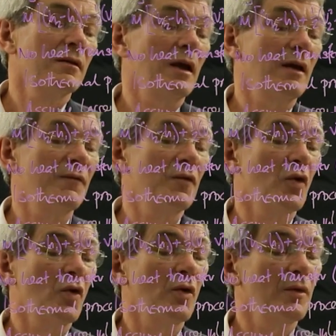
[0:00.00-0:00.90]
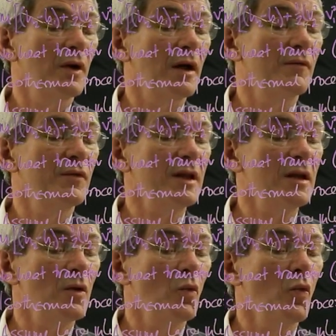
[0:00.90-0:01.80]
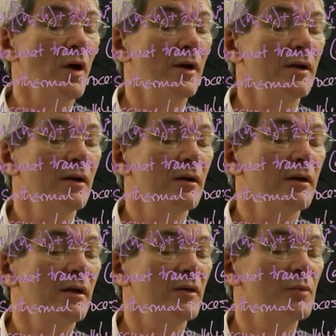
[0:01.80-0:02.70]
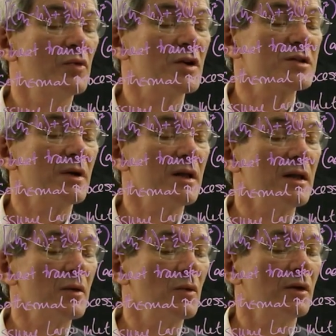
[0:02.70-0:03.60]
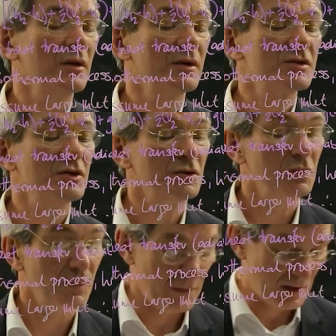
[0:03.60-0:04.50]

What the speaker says: therefore V1 is approximately equal to